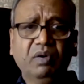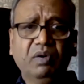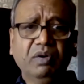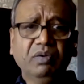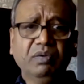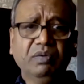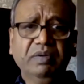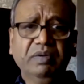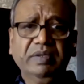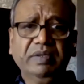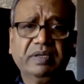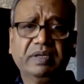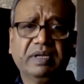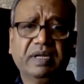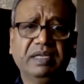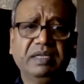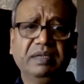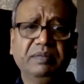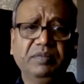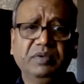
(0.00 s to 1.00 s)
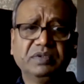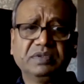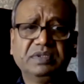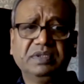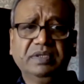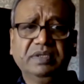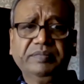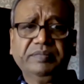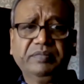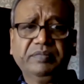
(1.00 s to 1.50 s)
Go to Gandhi
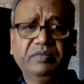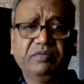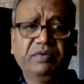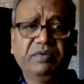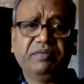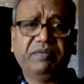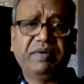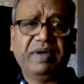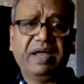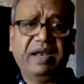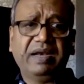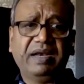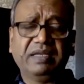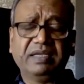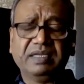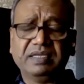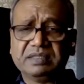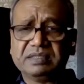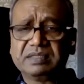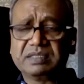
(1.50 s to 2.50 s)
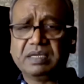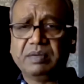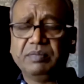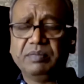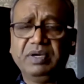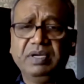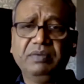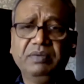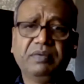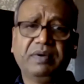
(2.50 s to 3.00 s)
Museum. We've had this
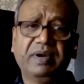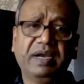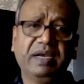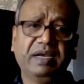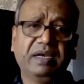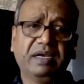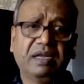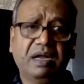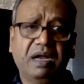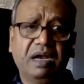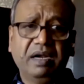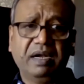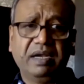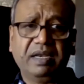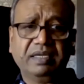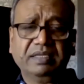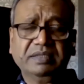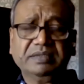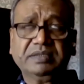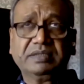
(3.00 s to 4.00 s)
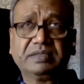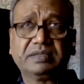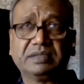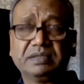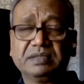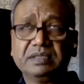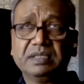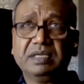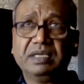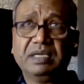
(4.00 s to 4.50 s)
community-wide
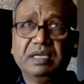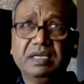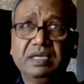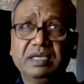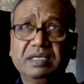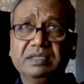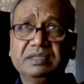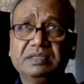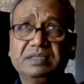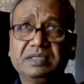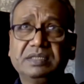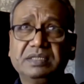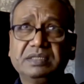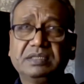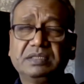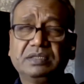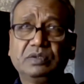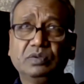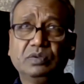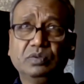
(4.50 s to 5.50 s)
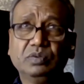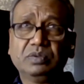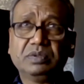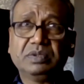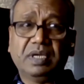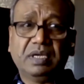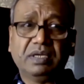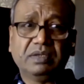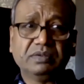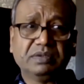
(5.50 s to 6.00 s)
contests since
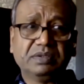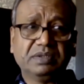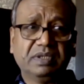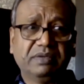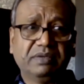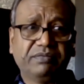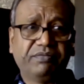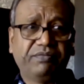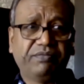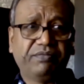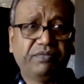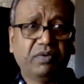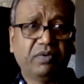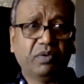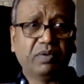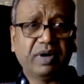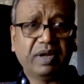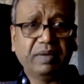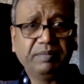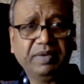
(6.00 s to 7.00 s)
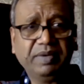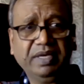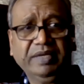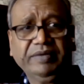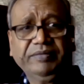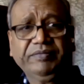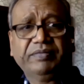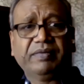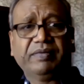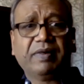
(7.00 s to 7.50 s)
2004, I
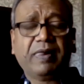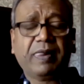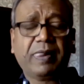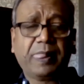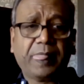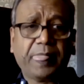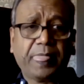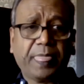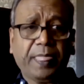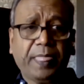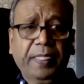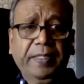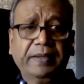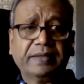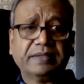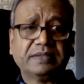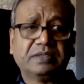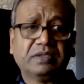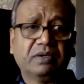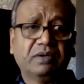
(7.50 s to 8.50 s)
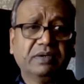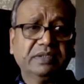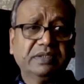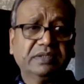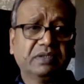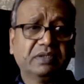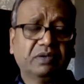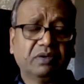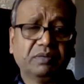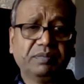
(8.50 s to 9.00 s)
believe. So
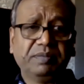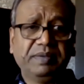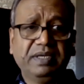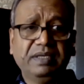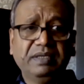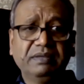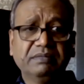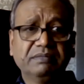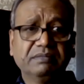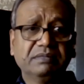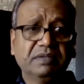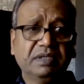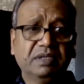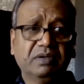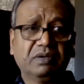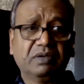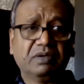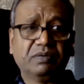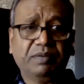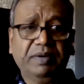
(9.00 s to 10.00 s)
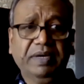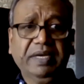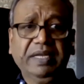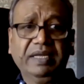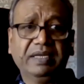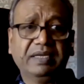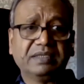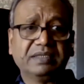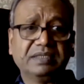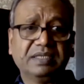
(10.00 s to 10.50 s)
it's going to be, you know, 20
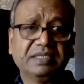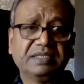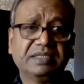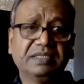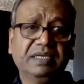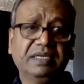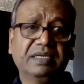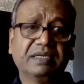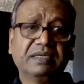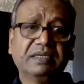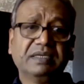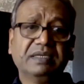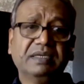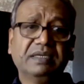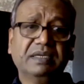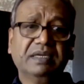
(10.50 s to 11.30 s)
years next year.